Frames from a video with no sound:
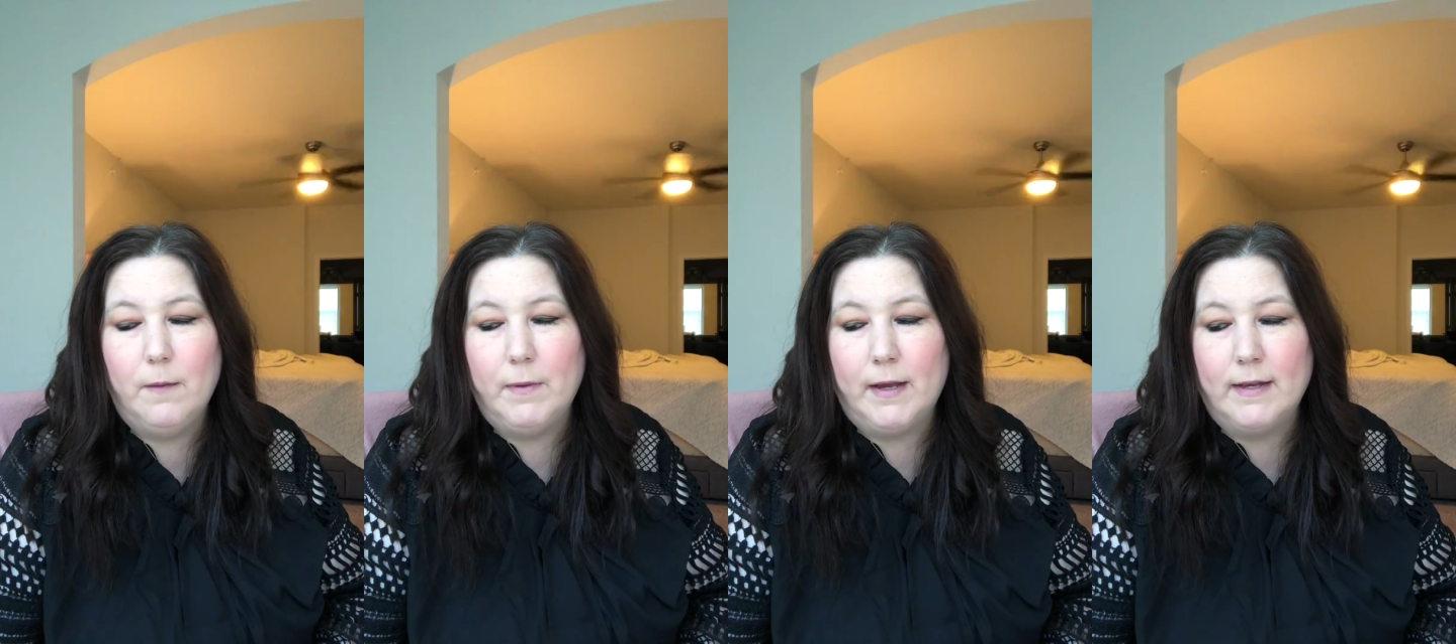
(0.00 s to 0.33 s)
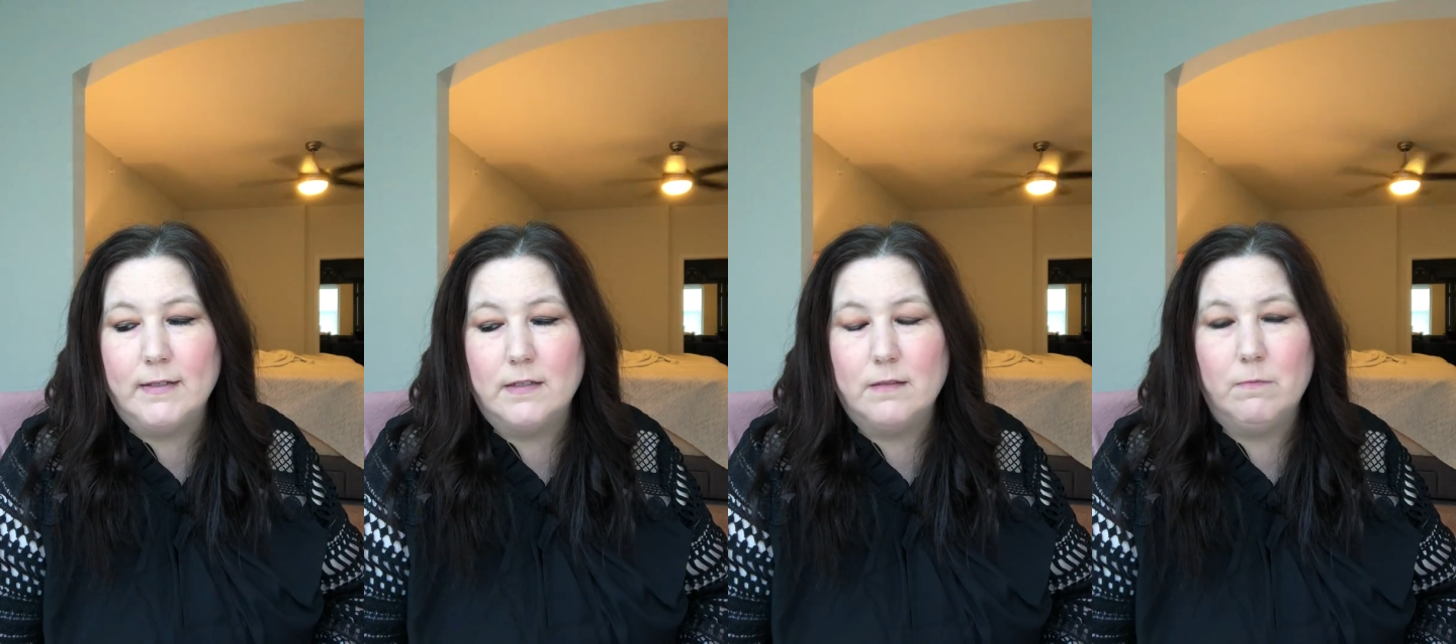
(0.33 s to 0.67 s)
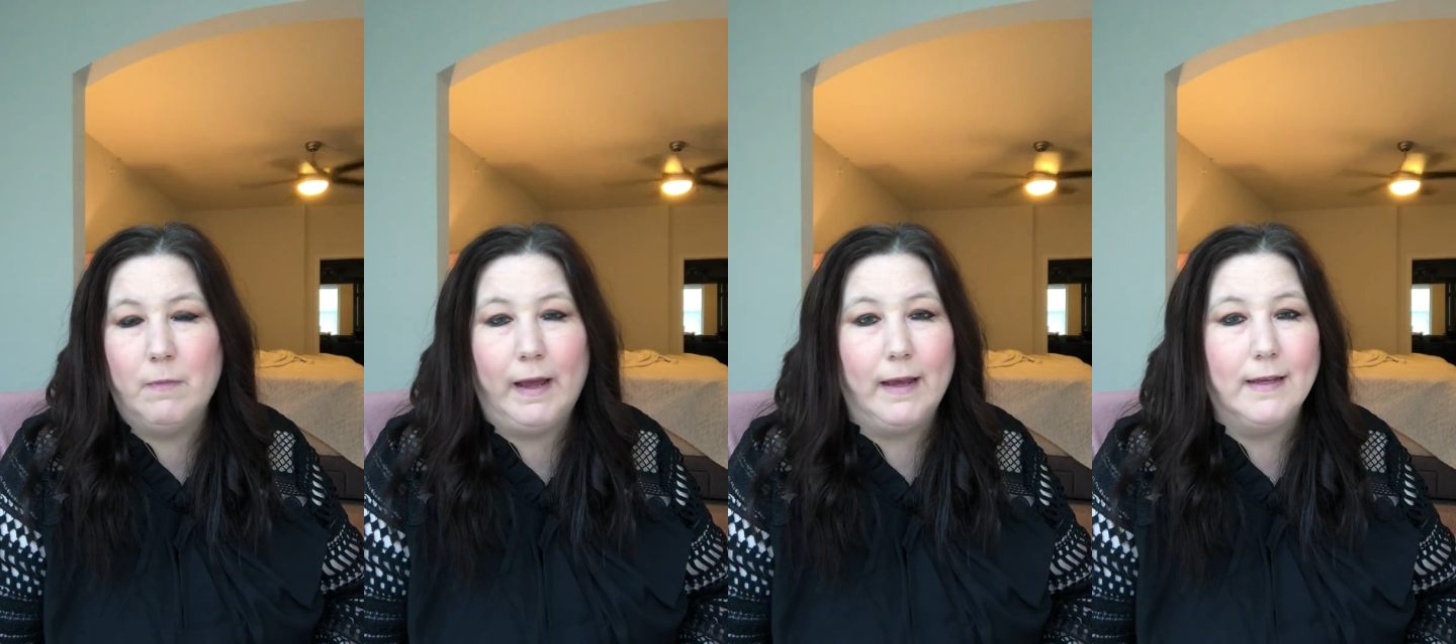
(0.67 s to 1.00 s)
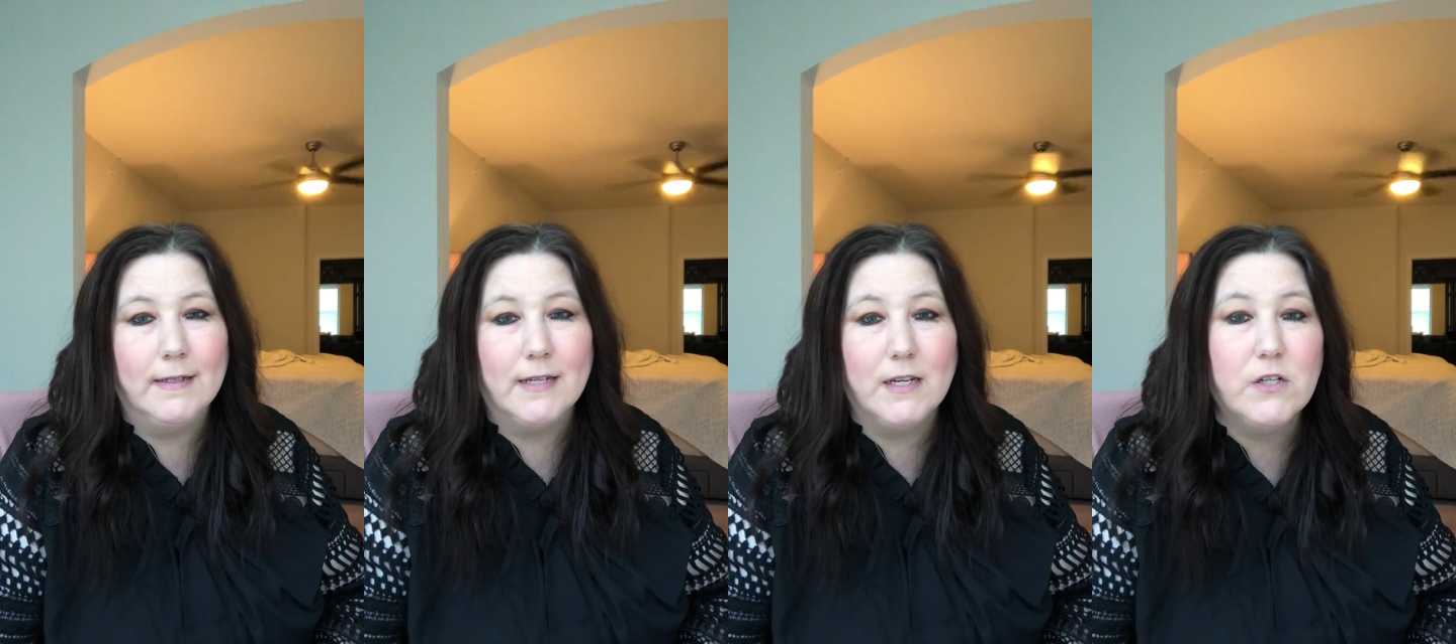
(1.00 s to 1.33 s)
because my
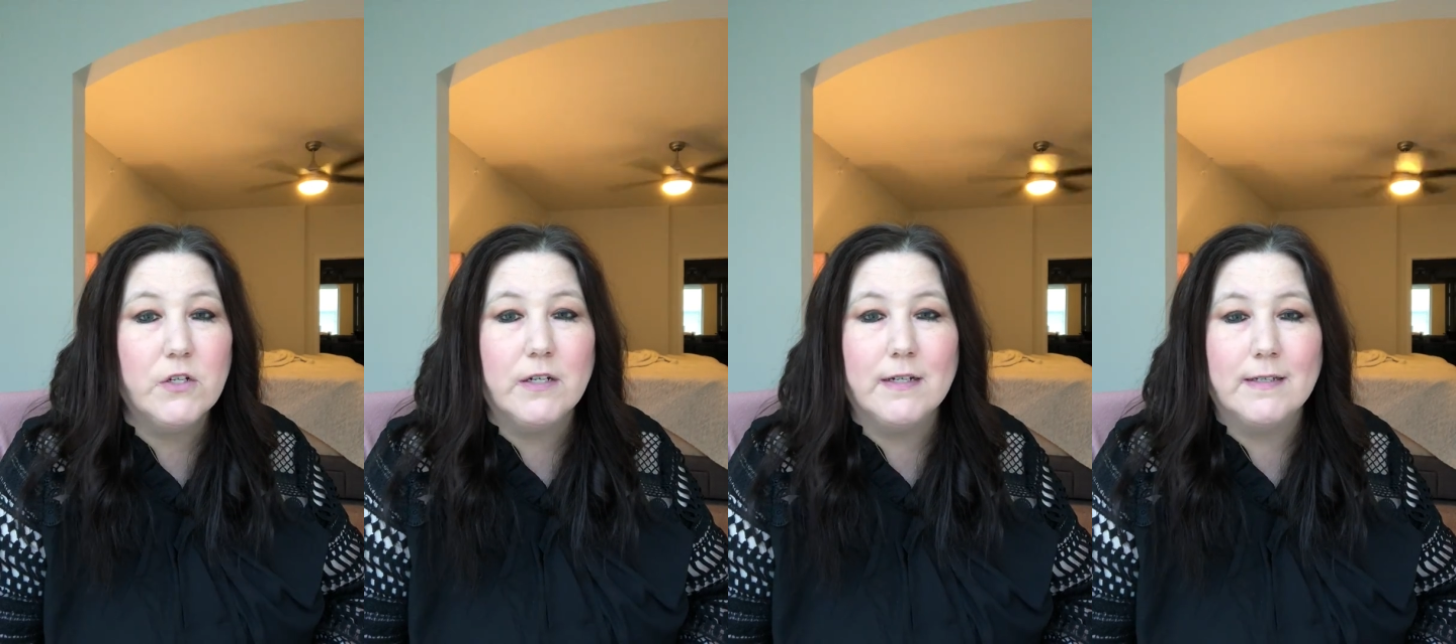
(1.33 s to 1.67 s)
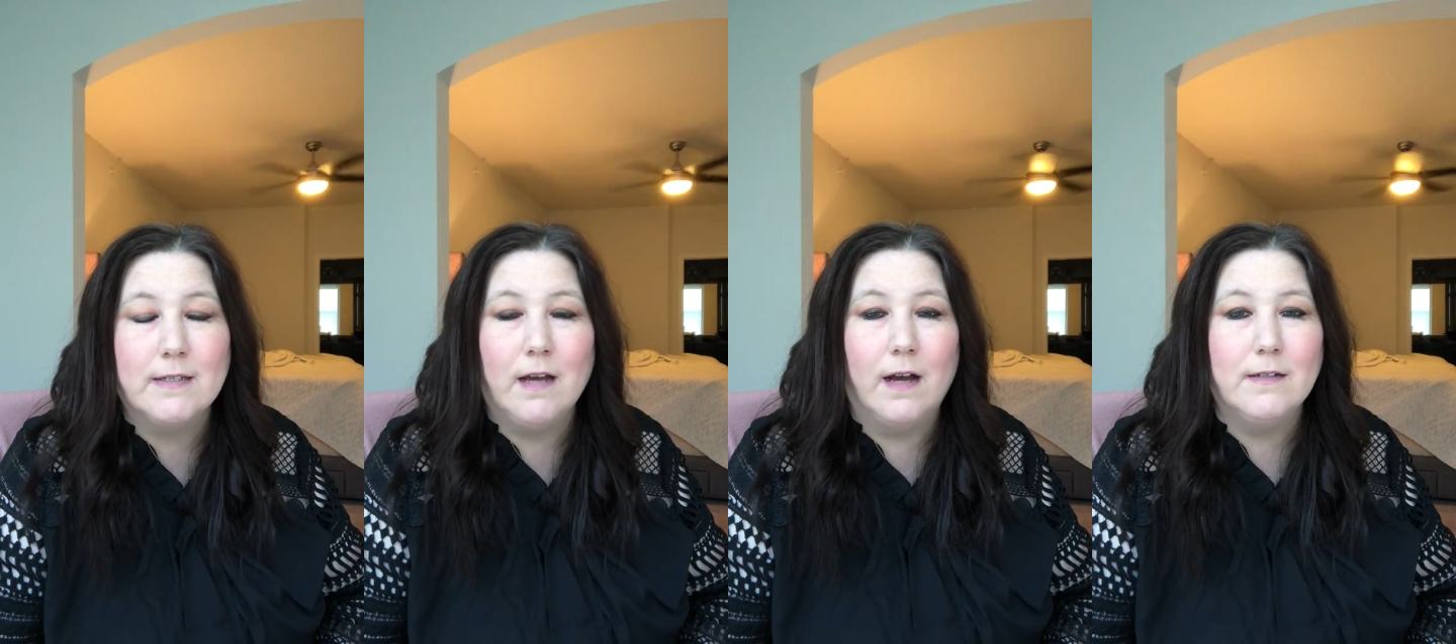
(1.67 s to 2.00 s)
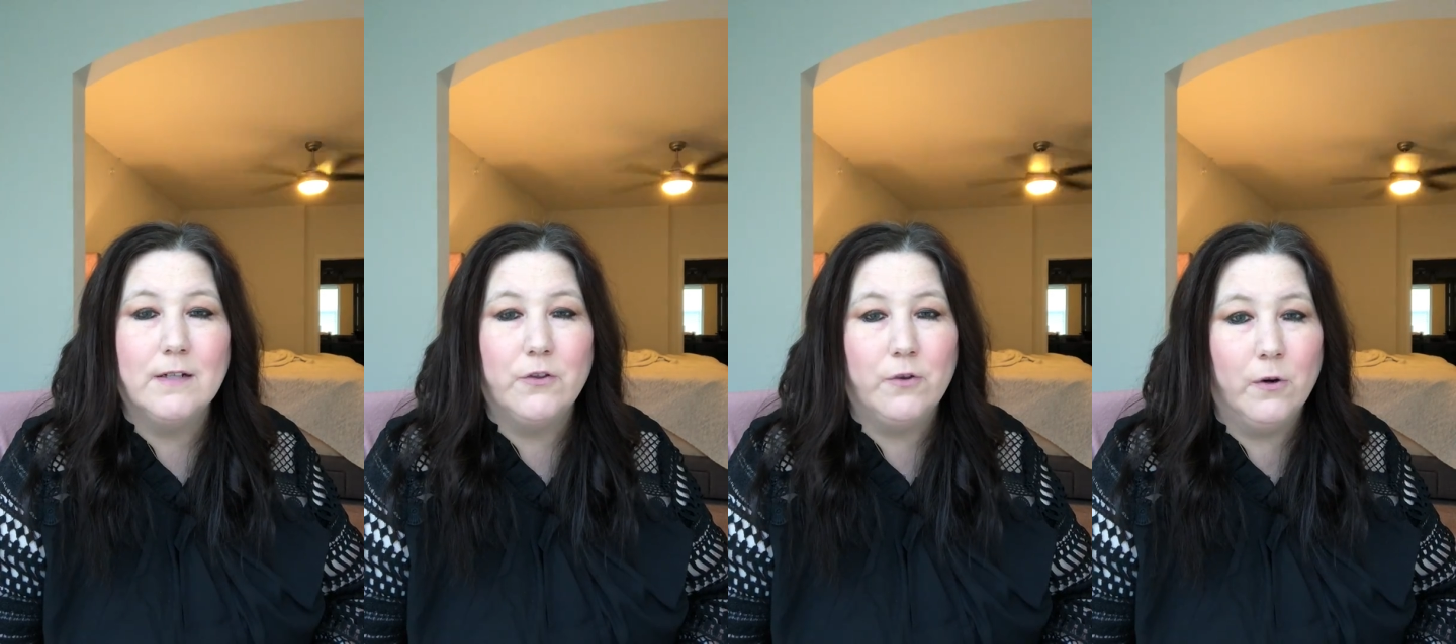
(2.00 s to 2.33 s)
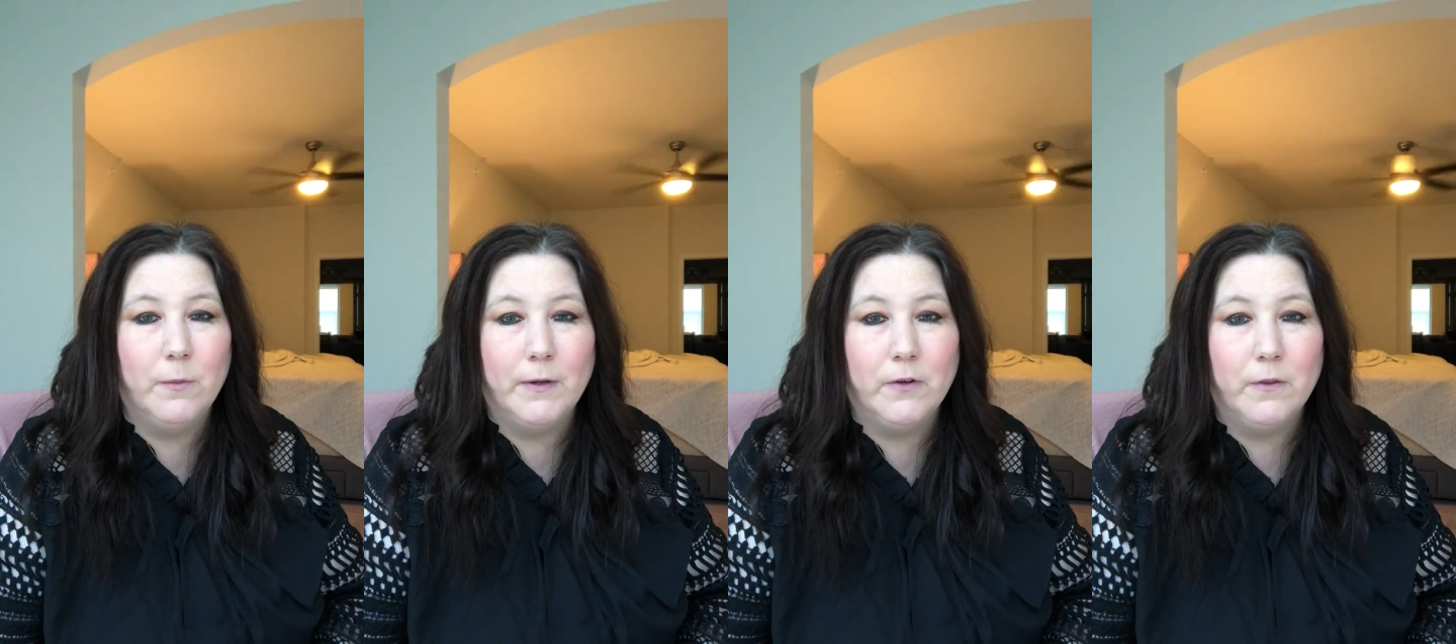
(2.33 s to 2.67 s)
intention is not to throw
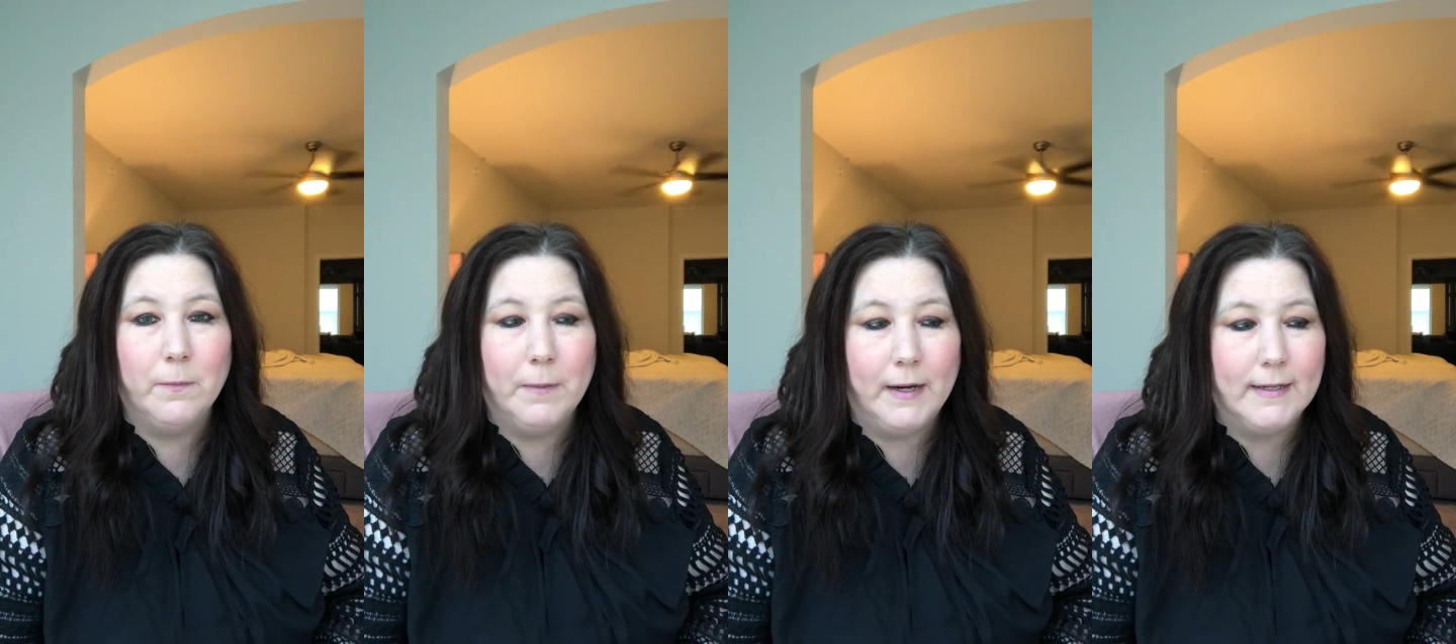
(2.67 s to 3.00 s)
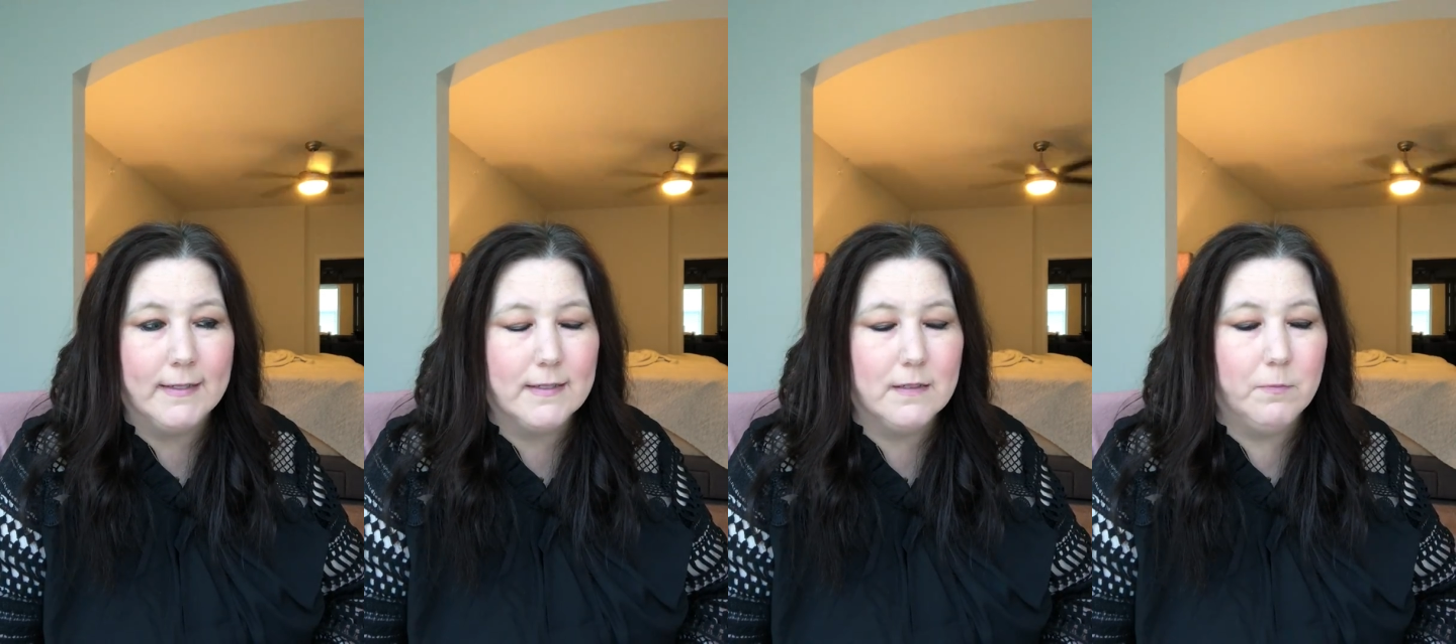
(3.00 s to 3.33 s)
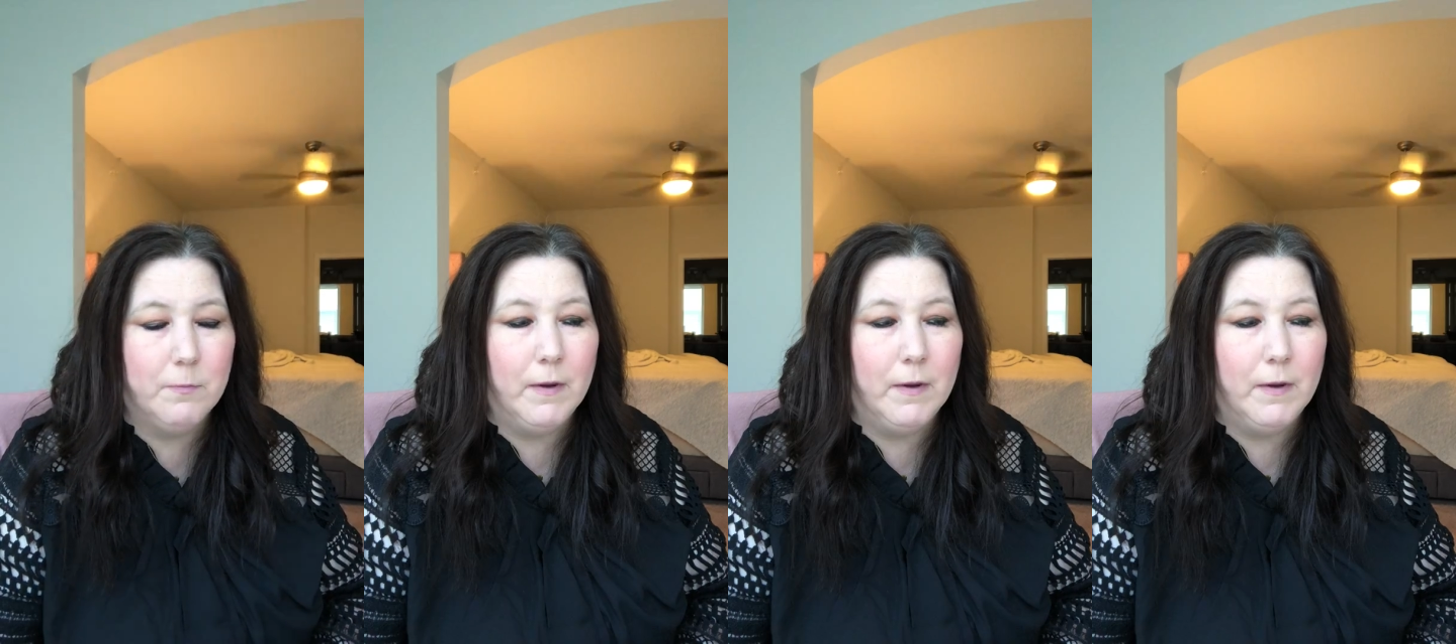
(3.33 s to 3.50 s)
them under the bus,